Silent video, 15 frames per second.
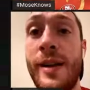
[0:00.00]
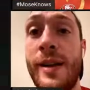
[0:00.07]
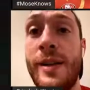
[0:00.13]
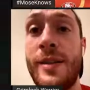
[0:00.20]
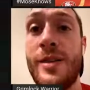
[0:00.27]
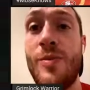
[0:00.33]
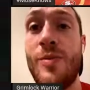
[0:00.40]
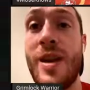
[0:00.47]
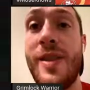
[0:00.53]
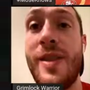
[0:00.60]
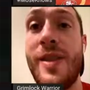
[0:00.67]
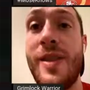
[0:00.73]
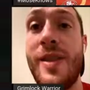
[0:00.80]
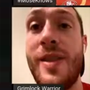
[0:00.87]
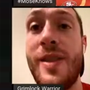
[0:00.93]
to me,
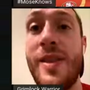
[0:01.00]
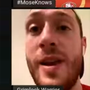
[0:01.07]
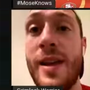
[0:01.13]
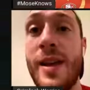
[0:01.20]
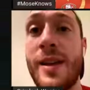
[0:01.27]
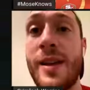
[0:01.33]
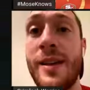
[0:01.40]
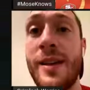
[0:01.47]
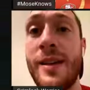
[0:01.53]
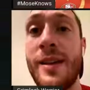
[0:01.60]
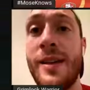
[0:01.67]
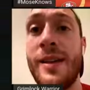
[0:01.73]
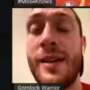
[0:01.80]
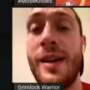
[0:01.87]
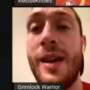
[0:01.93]
that's the pick.
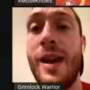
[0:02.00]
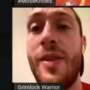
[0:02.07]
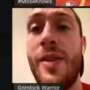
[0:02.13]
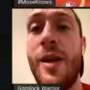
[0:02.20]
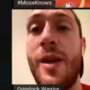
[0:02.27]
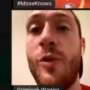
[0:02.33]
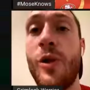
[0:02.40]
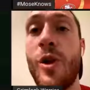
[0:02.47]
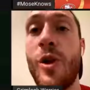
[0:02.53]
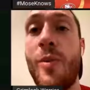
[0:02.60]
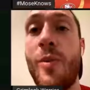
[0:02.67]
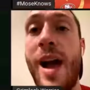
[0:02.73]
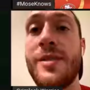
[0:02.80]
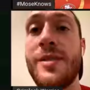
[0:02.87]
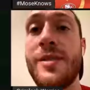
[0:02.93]
And then we'll go
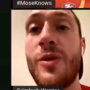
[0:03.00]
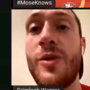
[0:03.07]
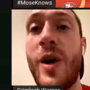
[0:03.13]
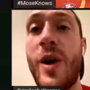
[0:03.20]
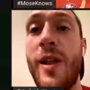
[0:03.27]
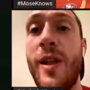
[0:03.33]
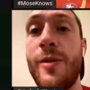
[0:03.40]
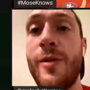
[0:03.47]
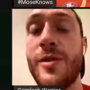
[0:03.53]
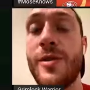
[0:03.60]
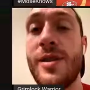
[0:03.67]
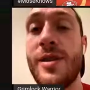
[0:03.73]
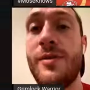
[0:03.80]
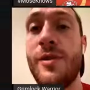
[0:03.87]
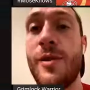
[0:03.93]
back to the well at
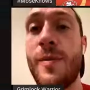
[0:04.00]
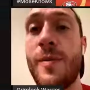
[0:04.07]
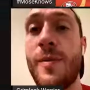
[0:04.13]
receiver.